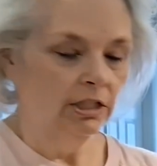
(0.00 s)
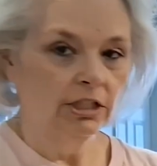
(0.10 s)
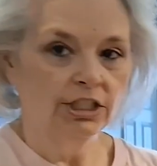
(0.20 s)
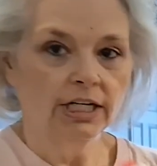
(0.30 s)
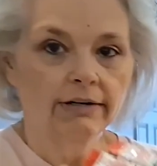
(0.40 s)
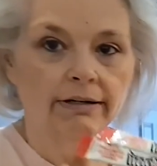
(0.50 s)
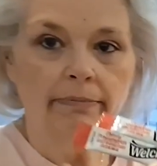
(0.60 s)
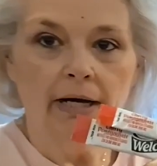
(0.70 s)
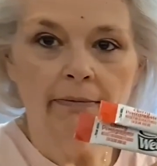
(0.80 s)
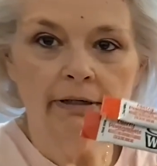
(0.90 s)
cherry
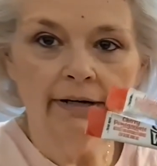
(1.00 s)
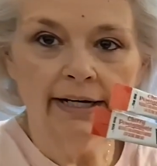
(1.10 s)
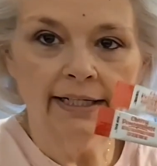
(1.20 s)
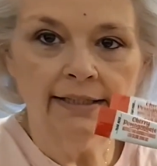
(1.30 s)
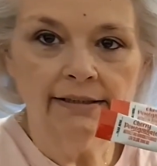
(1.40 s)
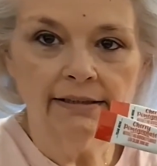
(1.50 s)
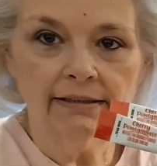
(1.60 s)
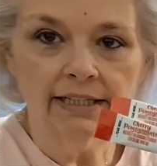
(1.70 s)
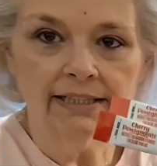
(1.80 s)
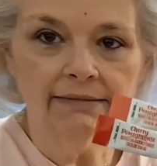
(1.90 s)
pomegranate,
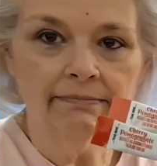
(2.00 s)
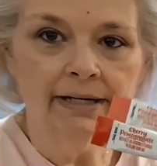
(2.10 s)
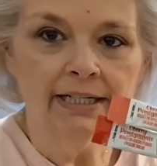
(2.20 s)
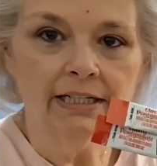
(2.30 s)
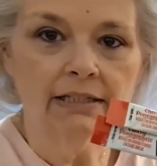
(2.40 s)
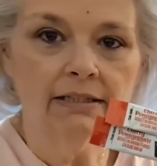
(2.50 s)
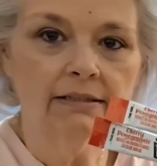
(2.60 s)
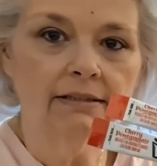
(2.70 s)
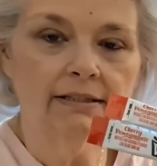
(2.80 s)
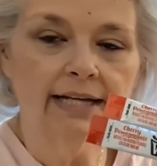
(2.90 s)
because my
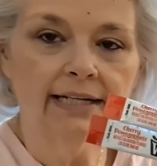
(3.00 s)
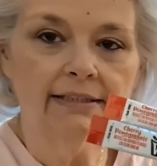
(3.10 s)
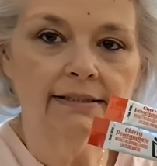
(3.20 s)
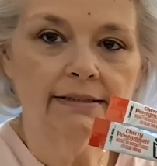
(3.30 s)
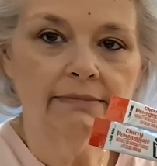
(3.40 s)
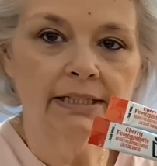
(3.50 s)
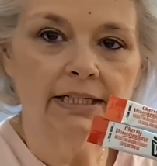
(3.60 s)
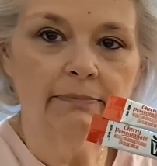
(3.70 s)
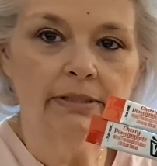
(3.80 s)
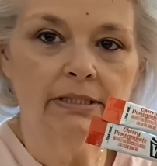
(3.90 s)

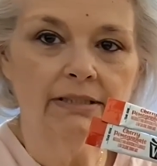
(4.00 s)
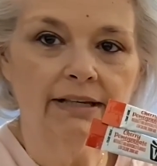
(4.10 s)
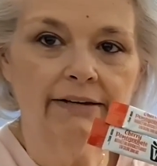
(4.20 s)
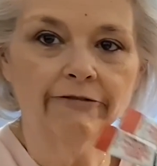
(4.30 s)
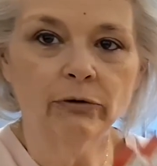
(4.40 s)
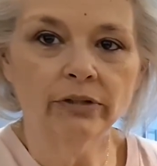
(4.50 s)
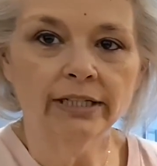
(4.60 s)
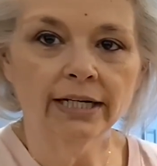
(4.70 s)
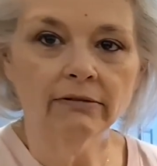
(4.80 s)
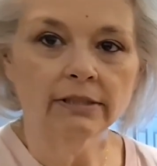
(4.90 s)
cup is like 40
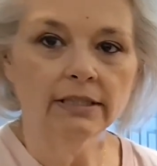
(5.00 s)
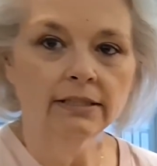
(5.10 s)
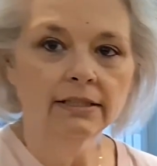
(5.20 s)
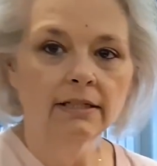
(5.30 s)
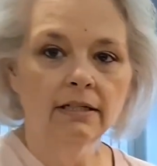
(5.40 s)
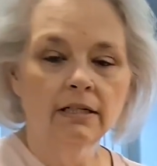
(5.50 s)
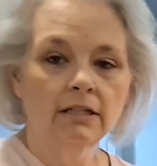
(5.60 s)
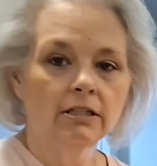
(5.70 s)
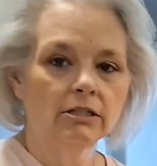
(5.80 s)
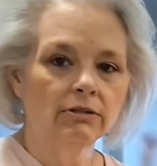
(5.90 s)
ounces.
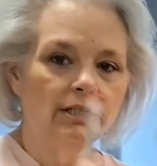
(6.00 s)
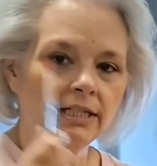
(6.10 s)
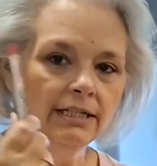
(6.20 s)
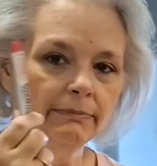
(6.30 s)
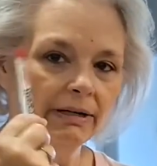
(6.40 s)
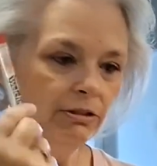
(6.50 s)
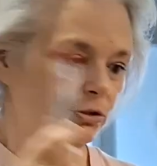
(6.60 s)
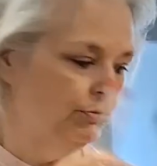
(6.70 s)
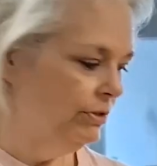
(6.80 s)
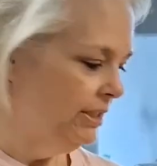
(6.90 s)
So I need about
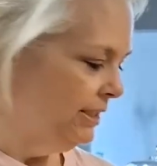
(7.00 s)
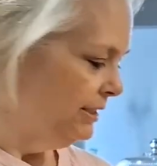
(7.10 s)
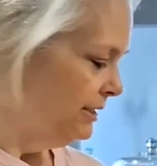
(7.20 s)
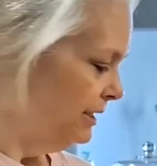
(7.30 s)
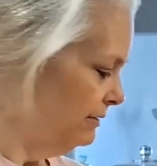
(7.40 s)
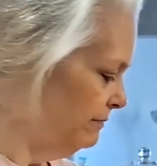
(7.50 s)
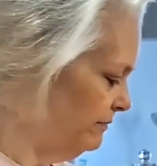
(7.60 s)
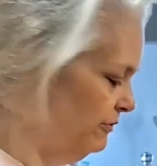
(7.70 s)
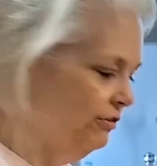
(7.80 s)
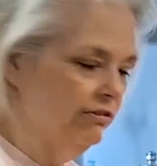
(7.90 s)
2 of these
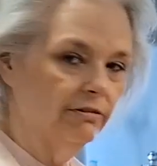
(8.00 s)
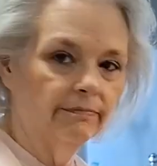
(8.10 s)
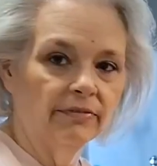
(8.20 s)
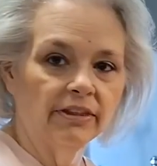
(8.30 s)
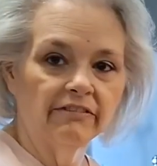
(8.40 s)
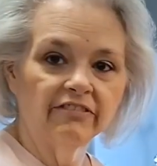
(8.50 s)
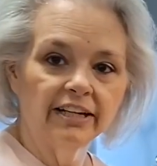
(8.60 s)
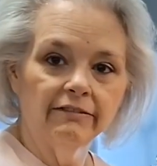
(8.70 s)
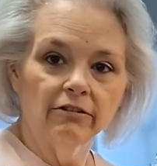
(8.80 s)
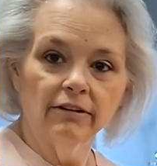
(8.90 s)
for the
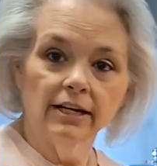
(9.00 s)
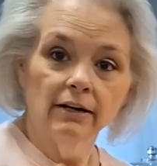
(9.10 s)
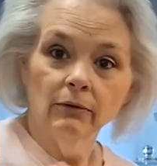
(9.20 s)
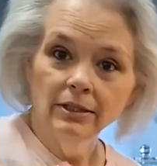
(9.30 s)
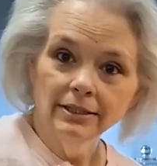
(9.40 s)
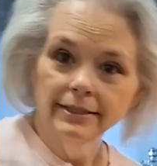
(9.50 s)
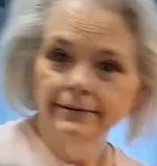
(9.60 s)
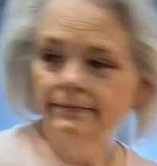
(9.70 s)
flavor that I want.